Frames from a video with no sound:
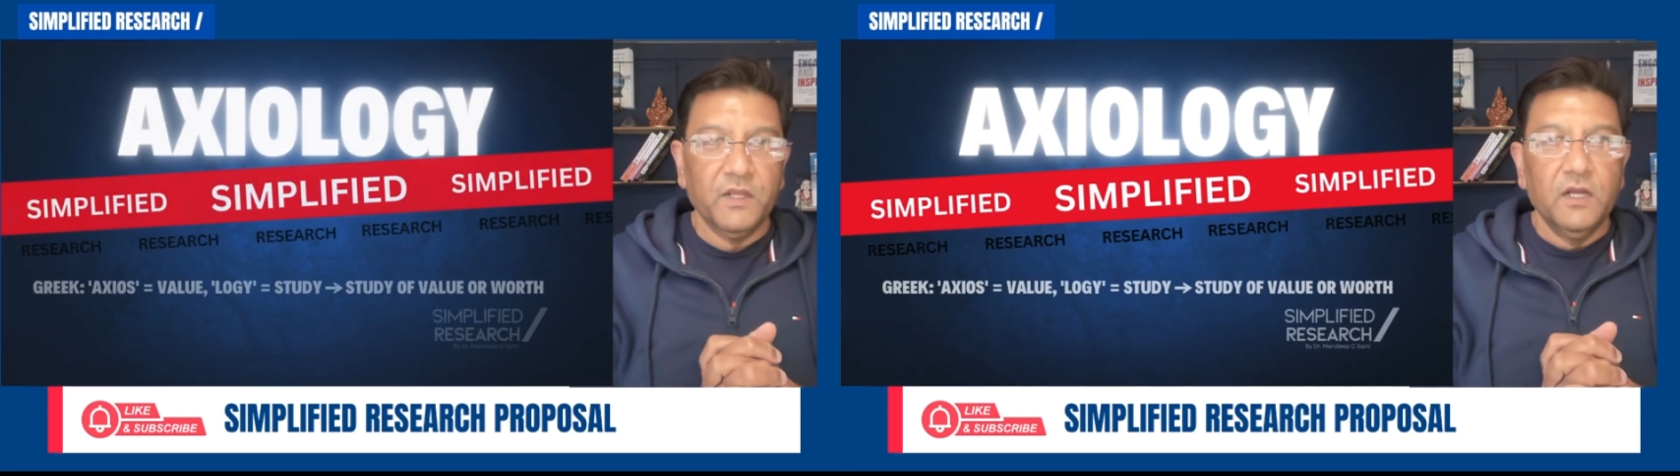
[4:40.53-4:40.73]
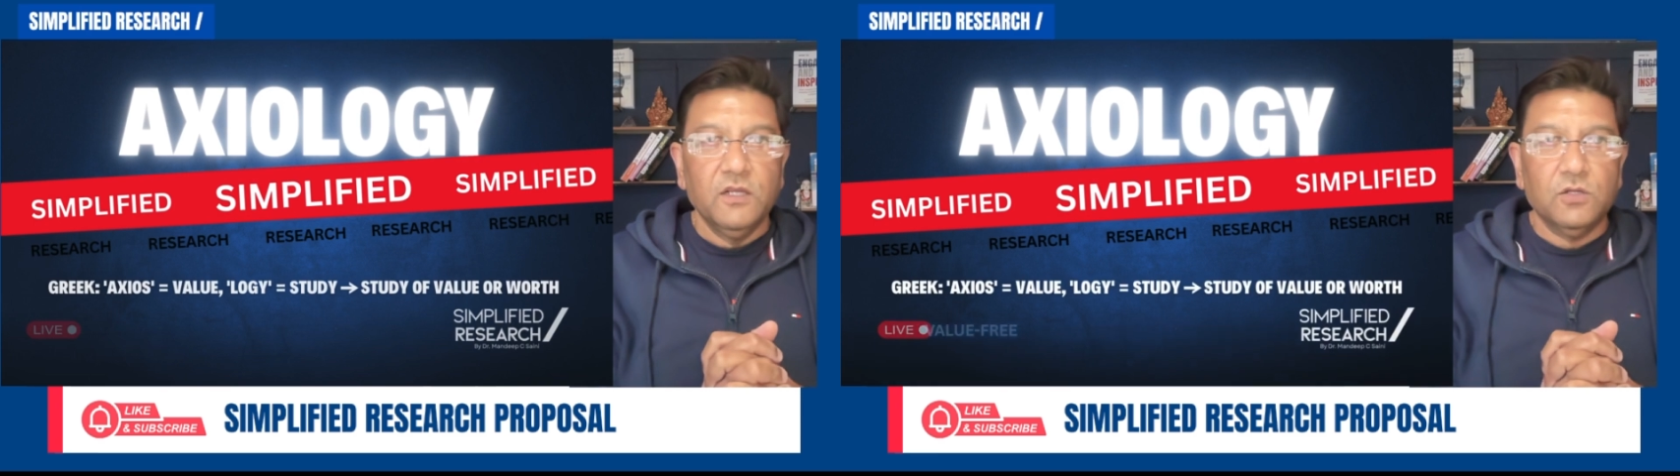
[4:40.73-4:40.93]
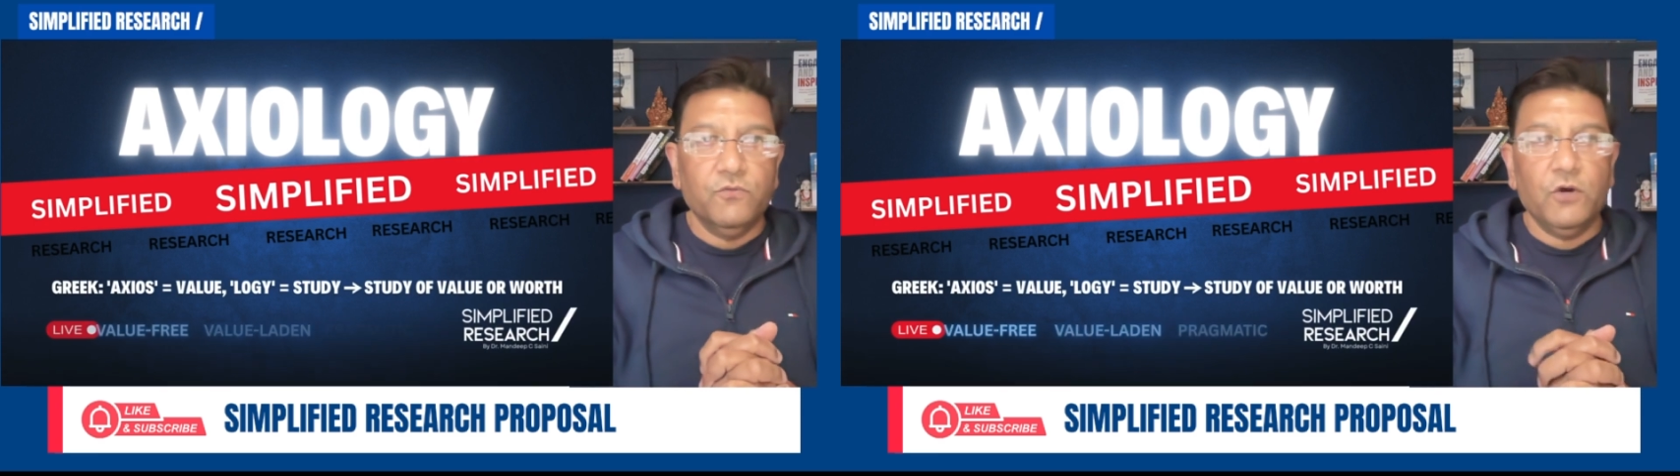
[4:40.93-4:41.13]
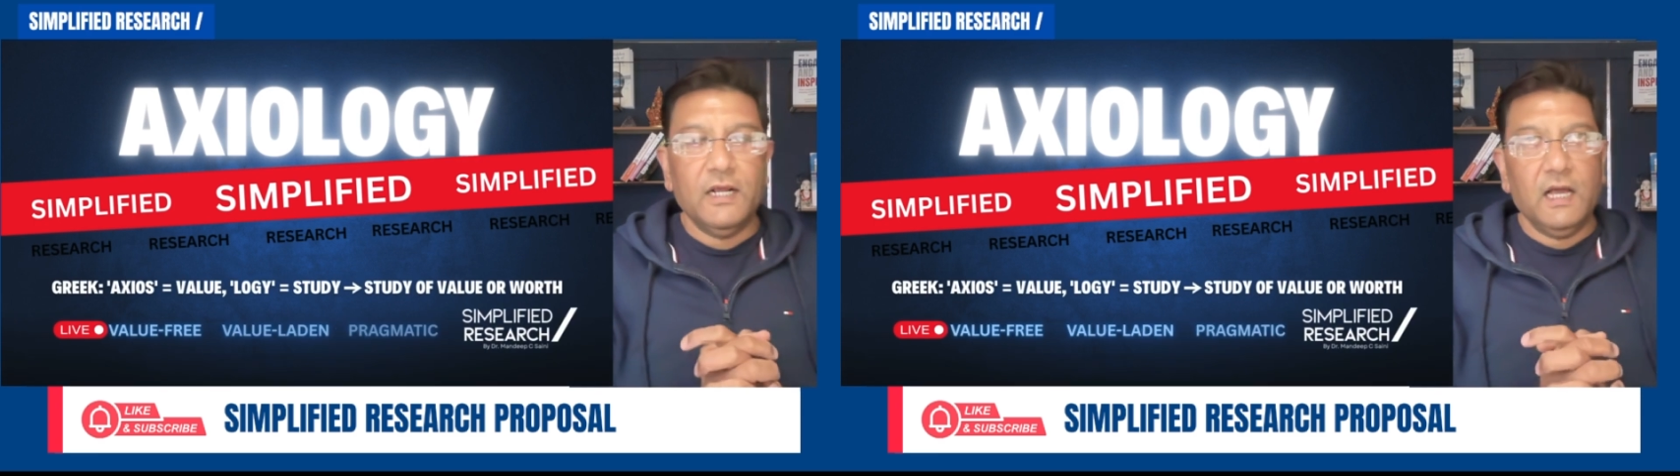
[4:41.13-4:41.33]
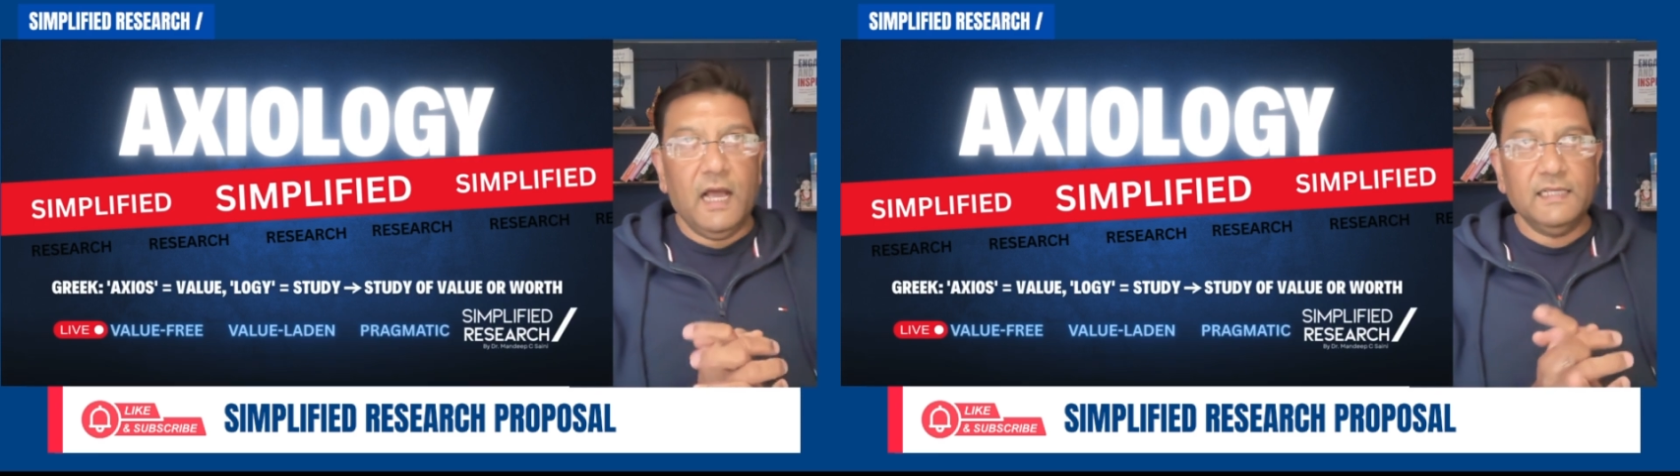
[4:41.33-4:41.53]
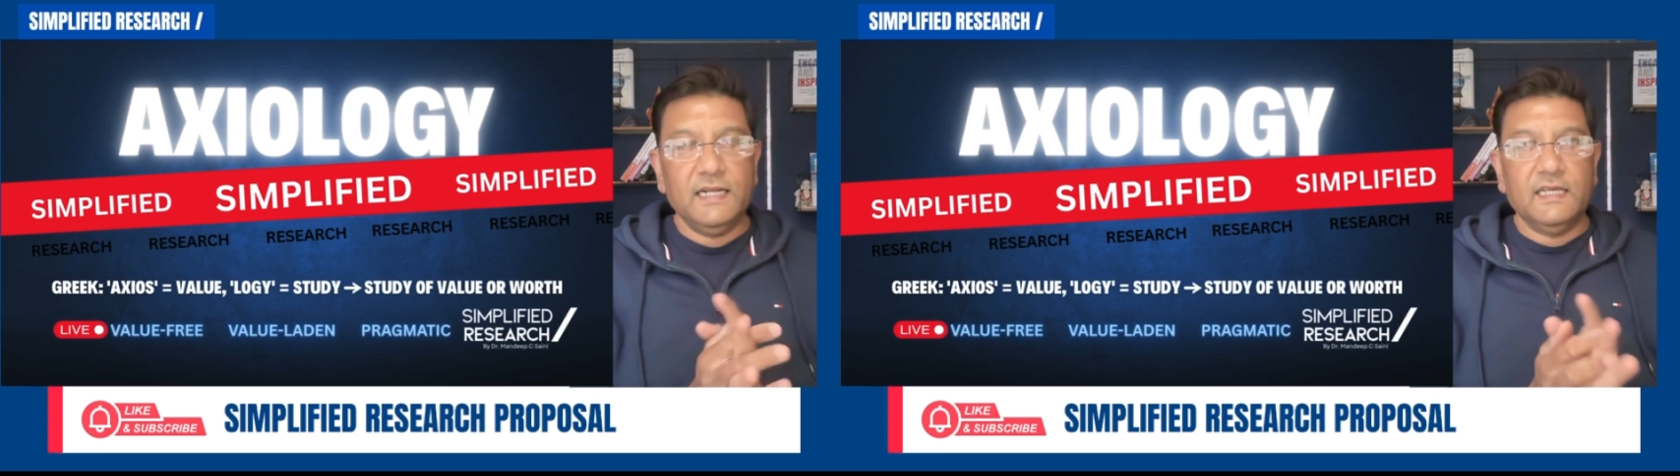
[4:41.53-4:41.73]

So as an